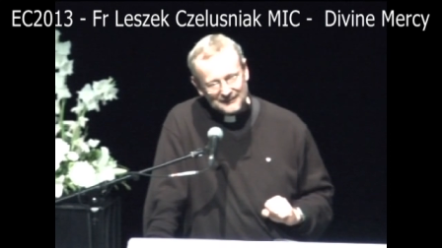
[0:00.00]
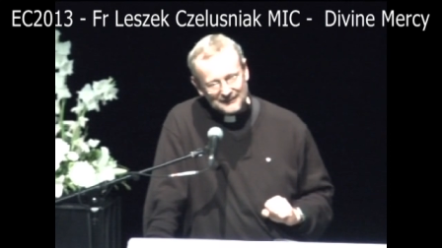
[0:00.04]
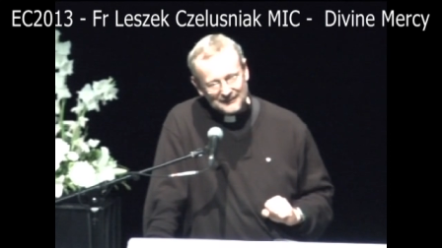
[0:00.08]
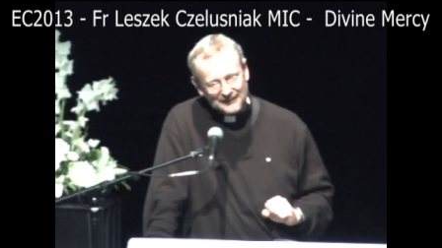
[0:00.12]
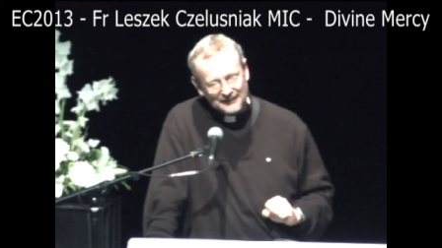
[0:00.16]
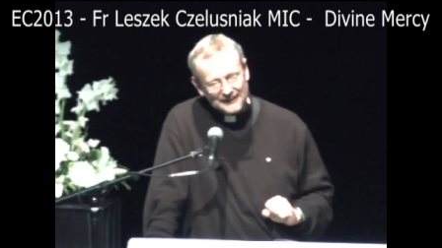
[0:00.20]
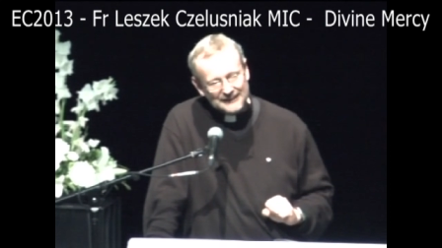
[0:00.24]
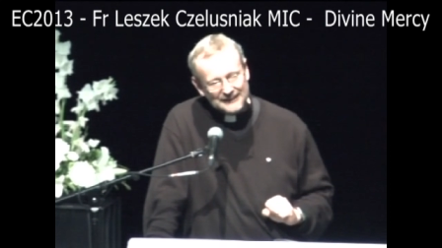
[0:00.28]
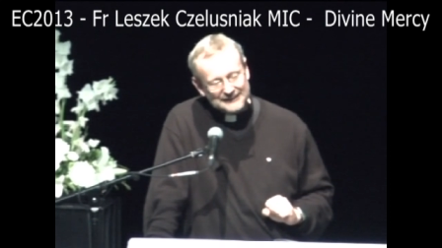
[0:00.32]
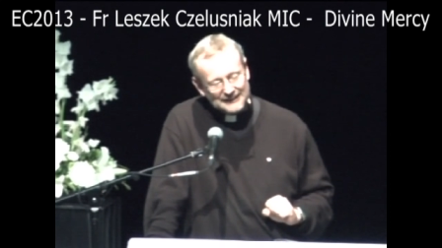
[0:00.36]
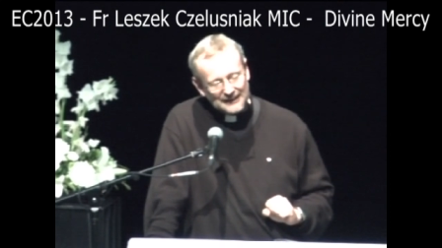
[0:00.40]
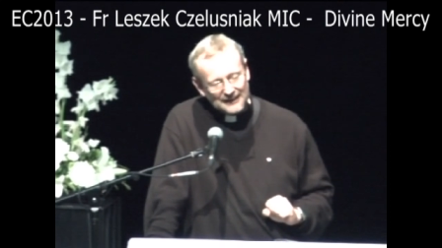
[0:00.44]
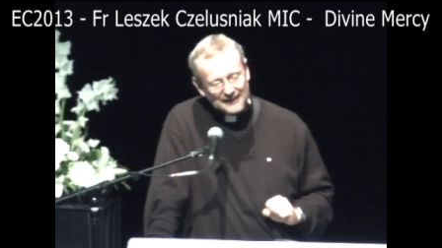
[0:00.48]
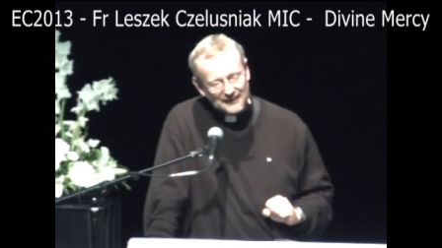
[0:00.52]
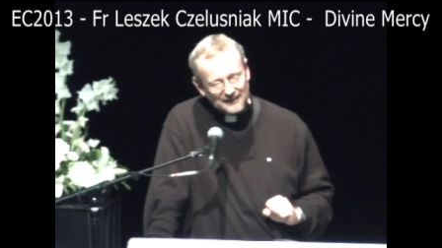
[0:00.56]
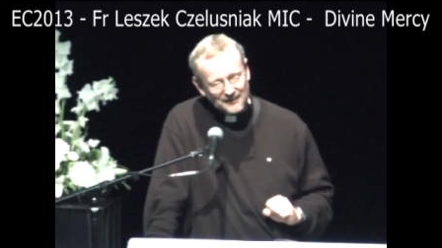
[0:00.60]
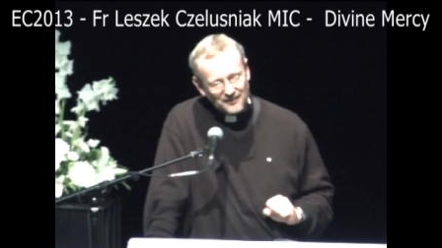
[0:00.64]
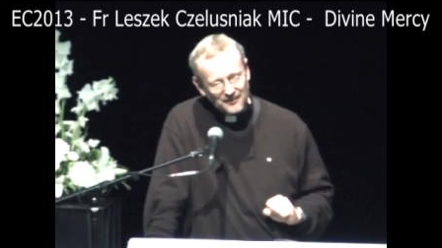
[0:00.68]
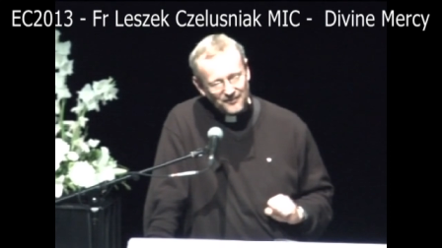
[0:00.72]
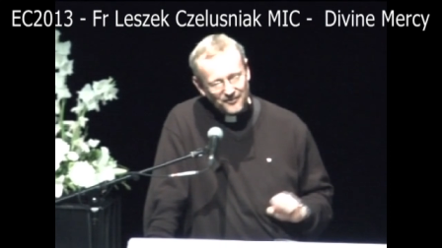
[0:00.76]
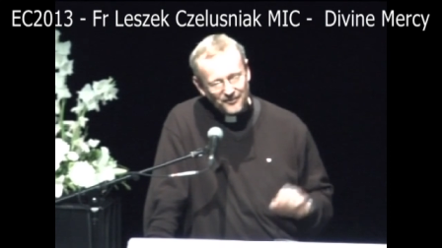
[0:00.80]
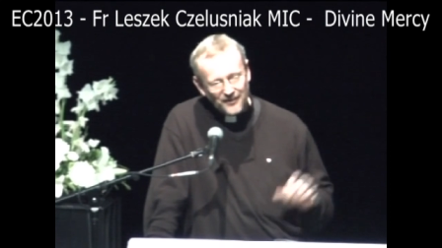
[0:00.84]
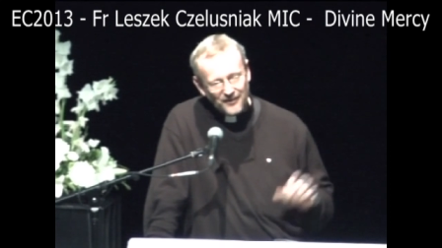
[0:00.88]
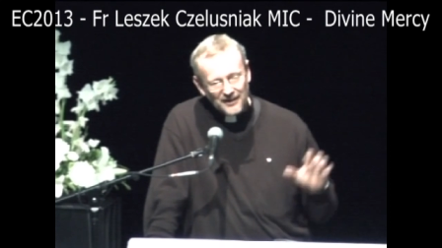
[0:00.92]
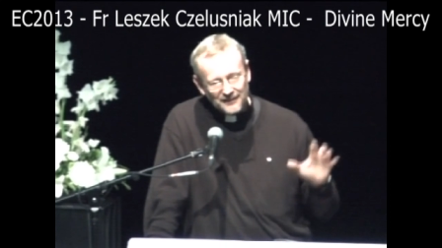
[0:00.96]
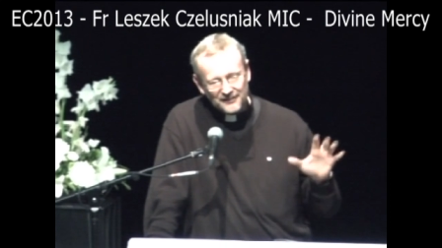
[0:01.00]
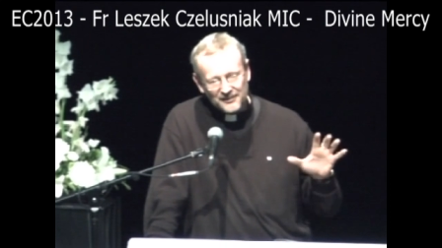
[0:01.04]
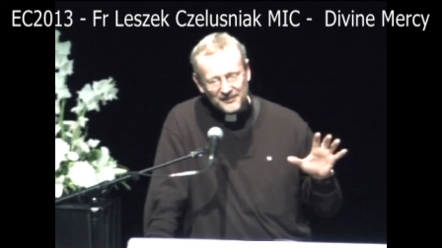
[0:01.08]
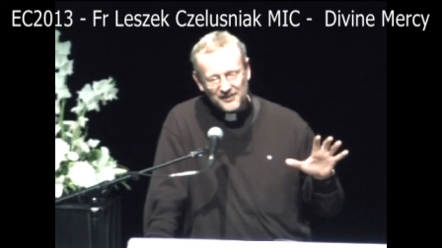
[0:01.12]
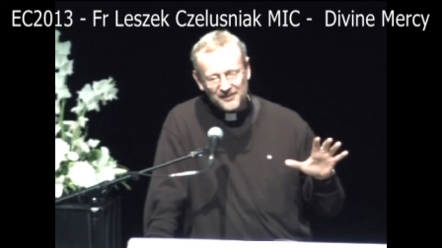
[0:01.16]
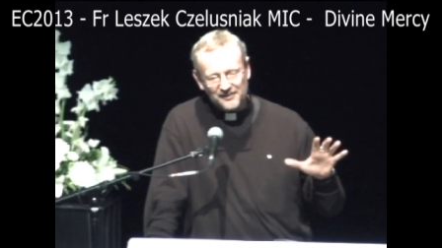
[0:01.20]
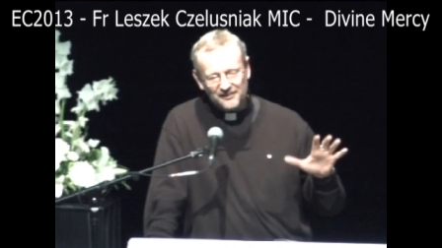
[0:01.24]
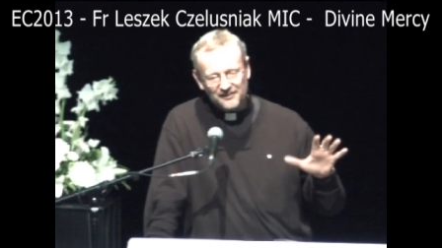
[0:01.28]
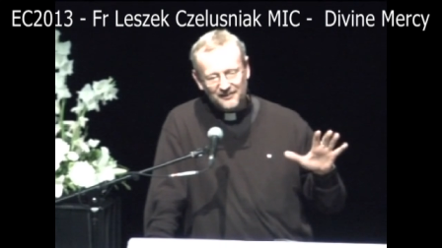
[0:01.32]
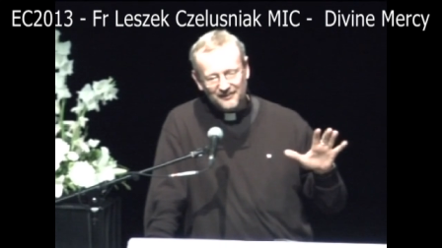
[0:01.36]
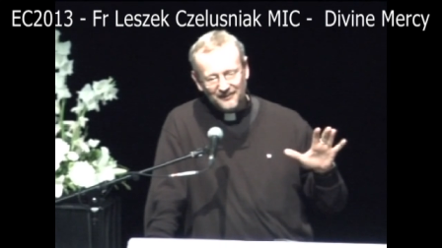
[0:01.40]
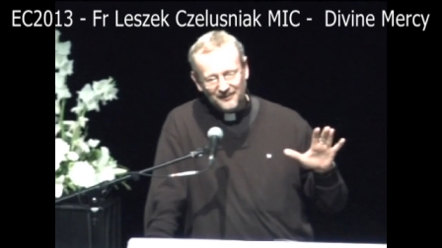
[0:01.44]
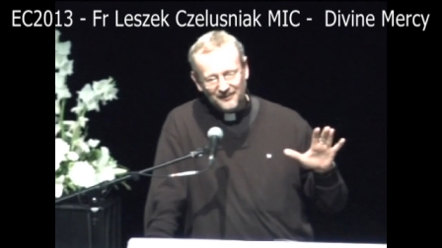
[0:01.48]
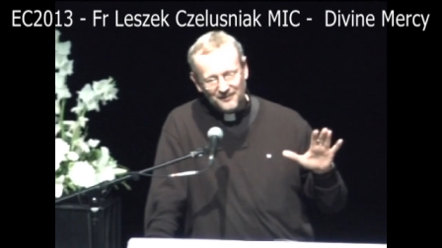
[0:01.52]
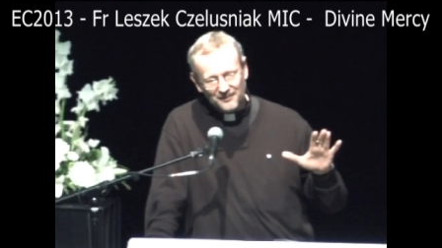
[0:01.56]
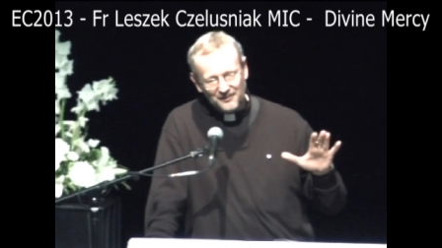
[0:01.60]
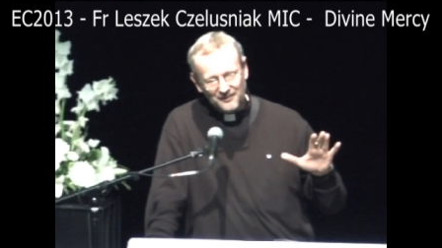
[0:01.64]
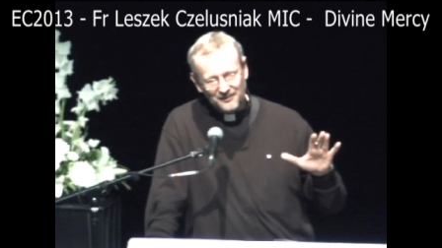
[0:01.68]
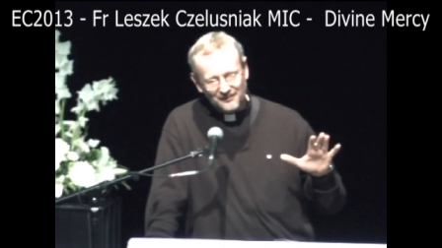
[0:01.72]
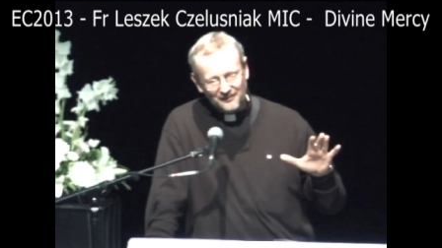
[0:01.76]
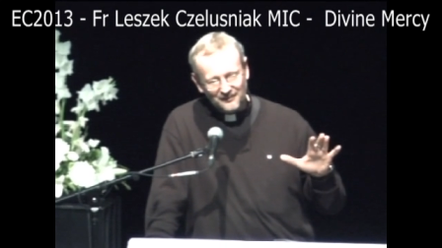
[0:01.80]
he said, Father,